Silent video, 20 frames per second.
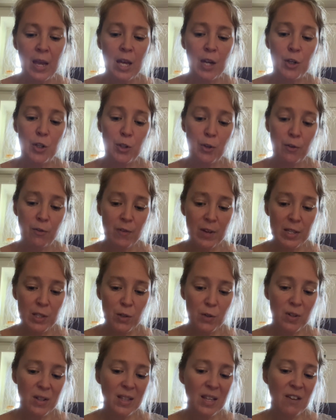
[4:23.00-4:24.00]
To
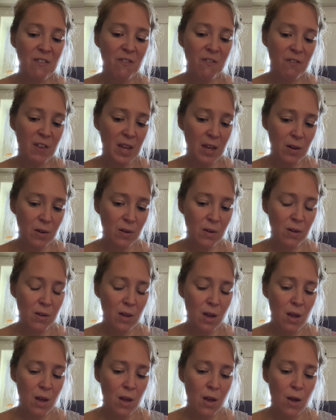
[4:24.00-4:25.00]
viscerally feel
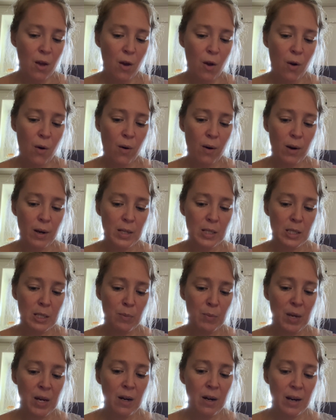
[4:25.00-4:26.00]
or
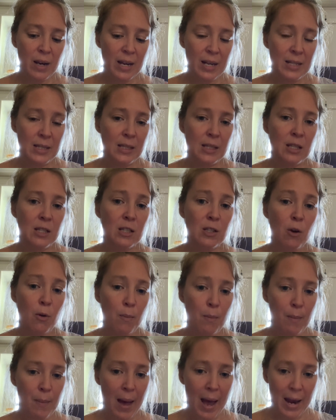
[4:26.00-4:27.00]
experience
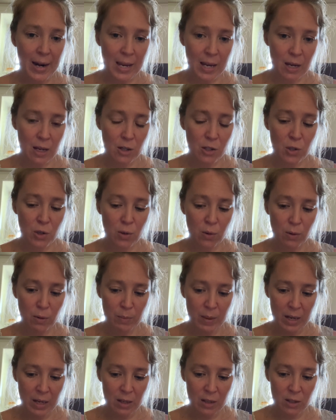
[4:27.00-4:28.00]
somatic
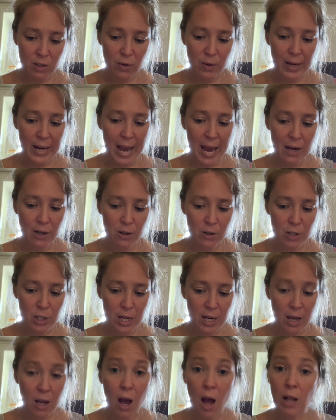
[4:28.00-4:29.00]
attunement to an
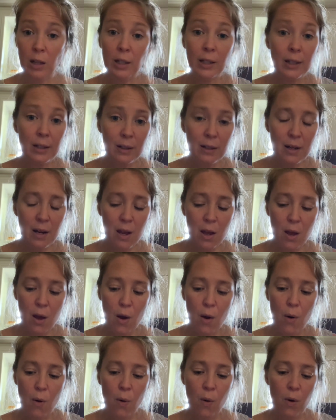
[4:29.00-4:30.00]
energy, color,
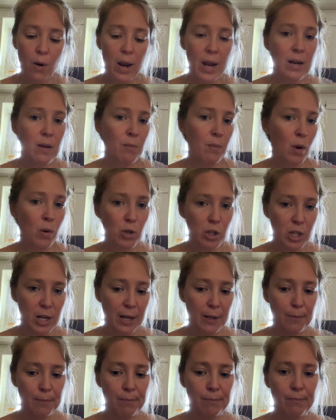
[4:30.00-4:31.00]
or an
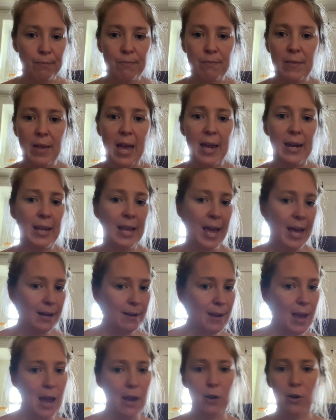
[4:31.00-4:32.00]
emotion. And again,
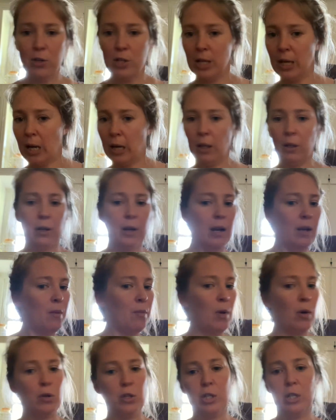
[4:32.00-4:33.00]
energy, color, and
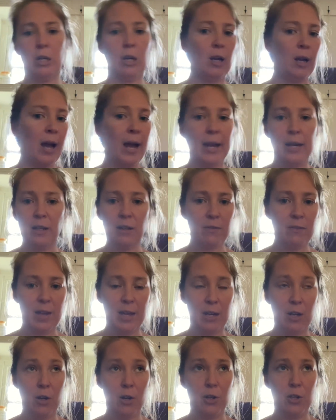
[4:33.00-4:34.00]
emotion are kind of
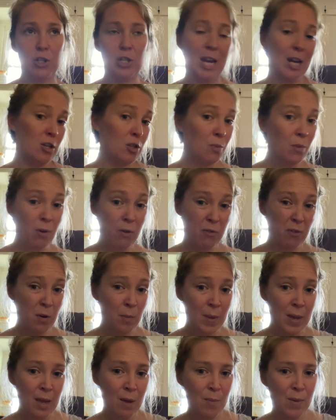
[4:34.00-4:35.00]
interchangeable for
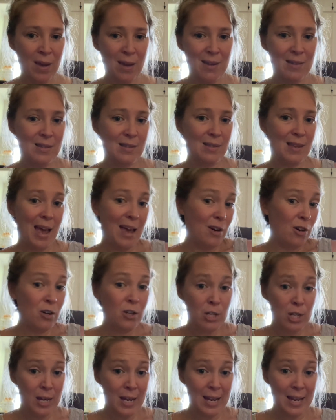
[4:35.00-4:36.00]
me, because
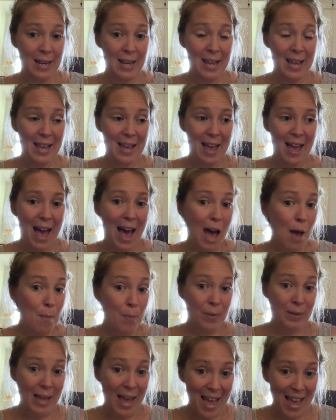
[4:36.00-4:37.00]
energy at
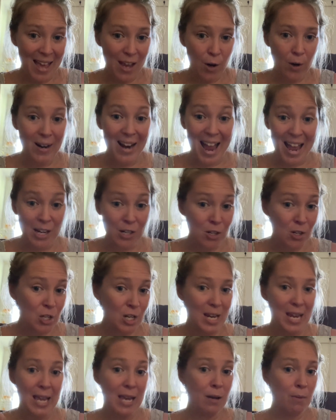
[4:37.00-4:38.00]
play or
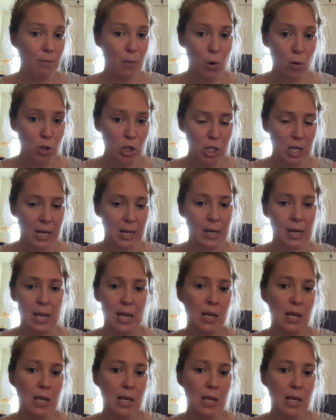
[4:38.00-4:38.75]
energy in motion